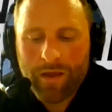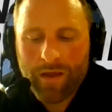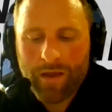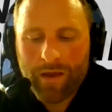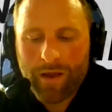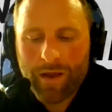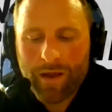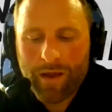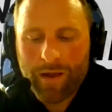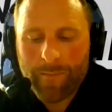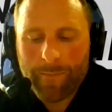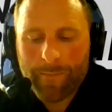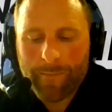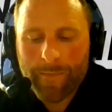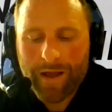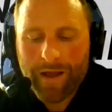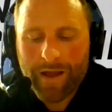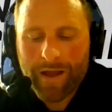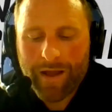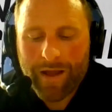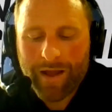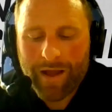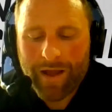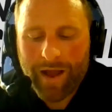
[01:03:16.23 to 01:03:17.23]
um,
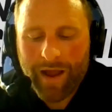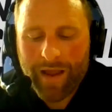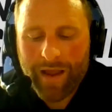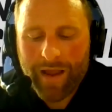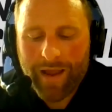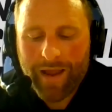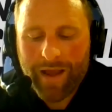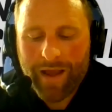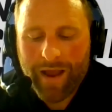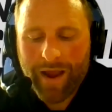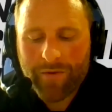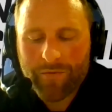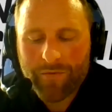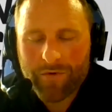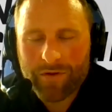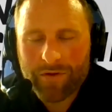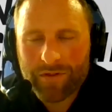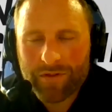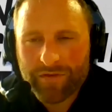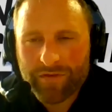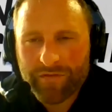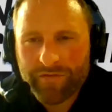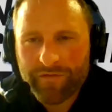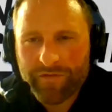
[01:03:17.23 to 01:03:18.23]
I, I
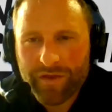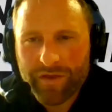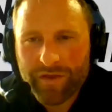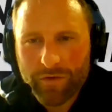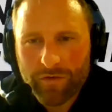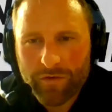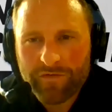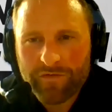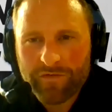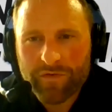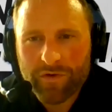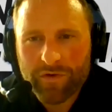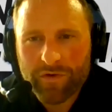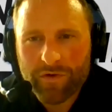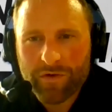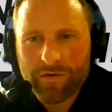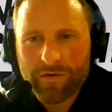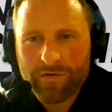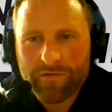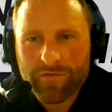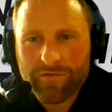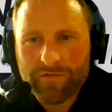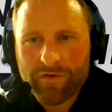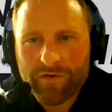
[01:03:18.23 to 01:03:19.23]
really feel
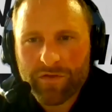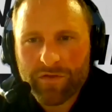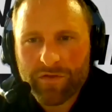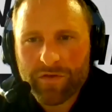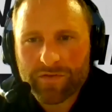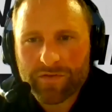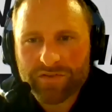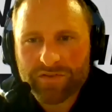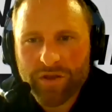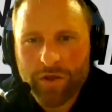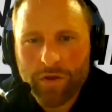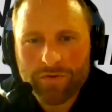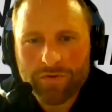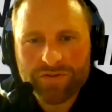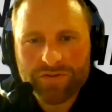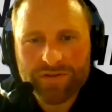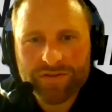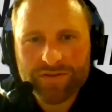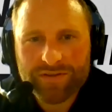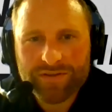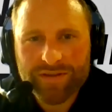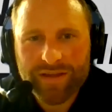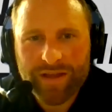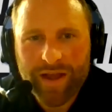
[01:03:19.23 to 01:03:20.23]
for, for those
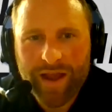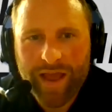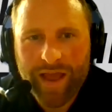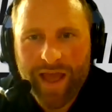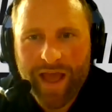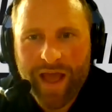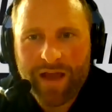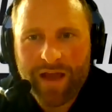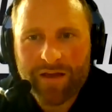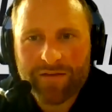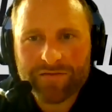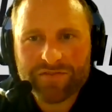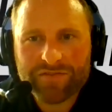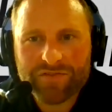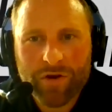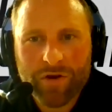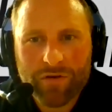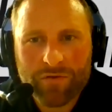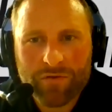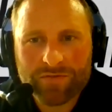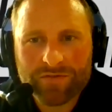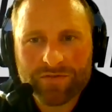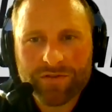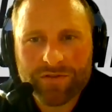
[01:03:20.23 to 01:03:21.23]
coaches that have
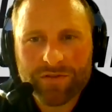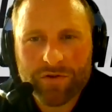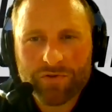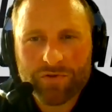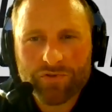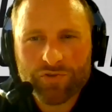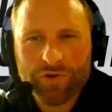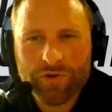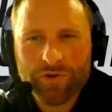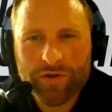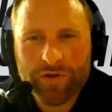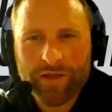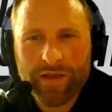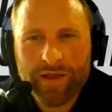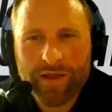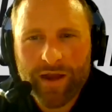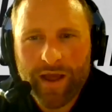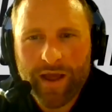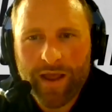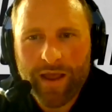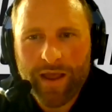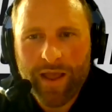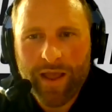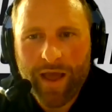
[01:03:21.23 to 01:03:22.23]
struggles in their journey.
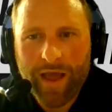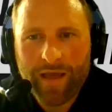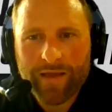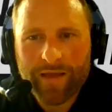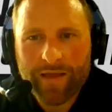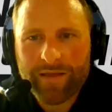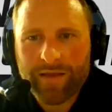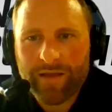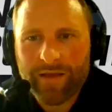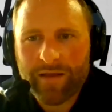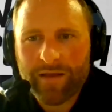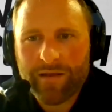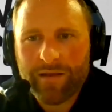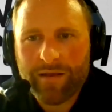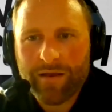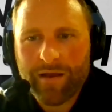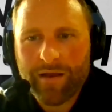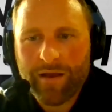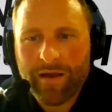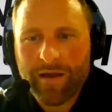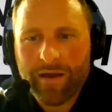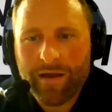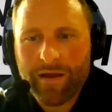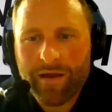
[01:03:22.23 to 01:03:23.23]
And I, I
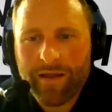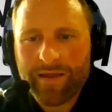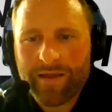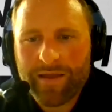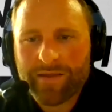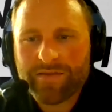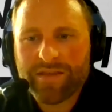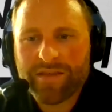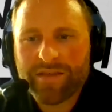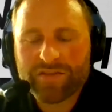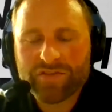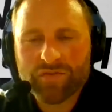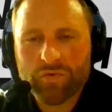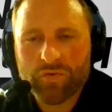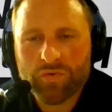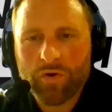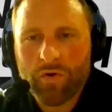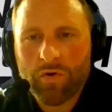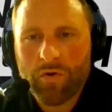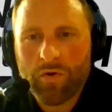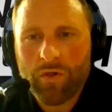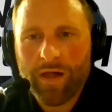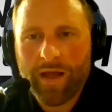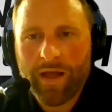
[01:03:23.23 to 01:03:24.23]
in this
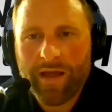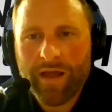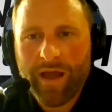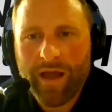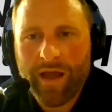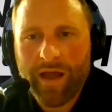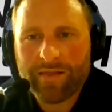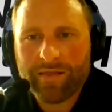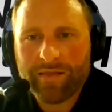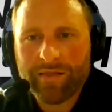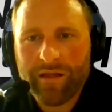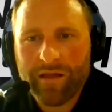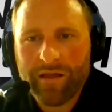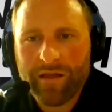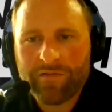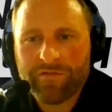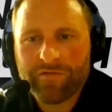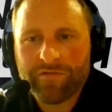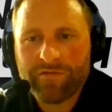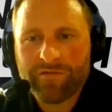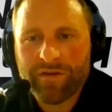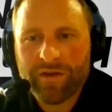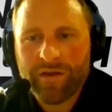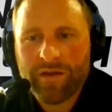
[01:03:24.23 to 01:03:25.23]
role, I, I
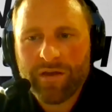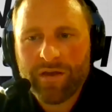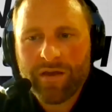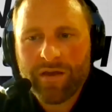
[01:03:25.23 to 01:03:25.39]
love